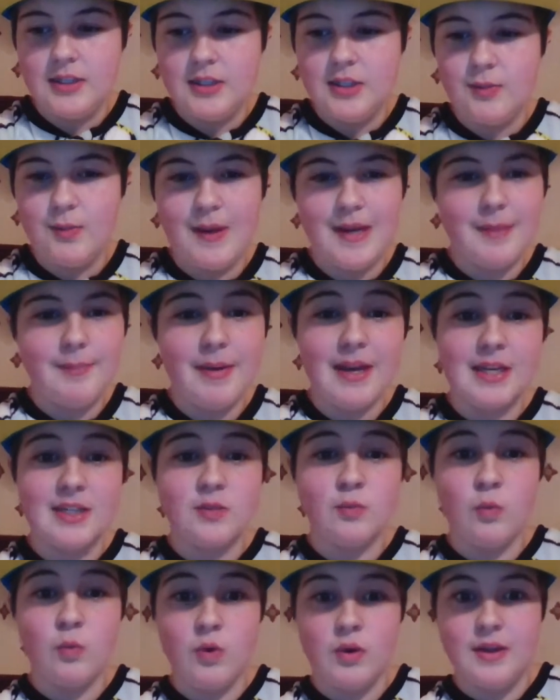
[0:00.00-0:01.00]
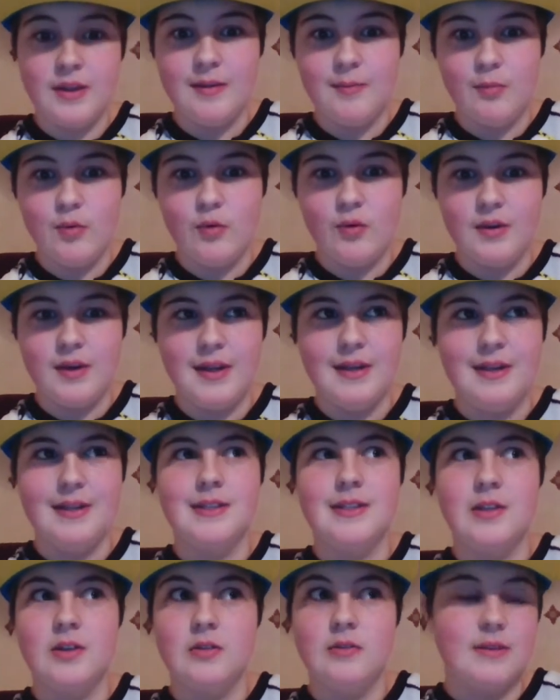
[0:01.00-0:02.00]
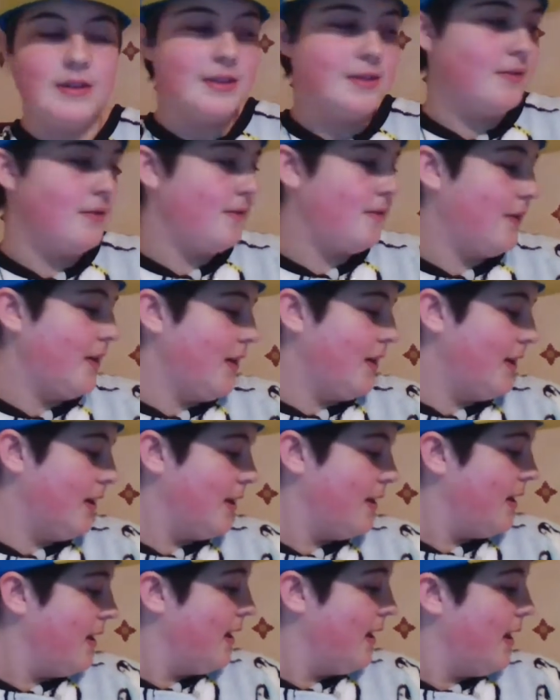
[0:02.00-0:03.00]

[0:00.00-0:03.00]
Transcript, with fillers: 20 past one in the morning, so that's not very good.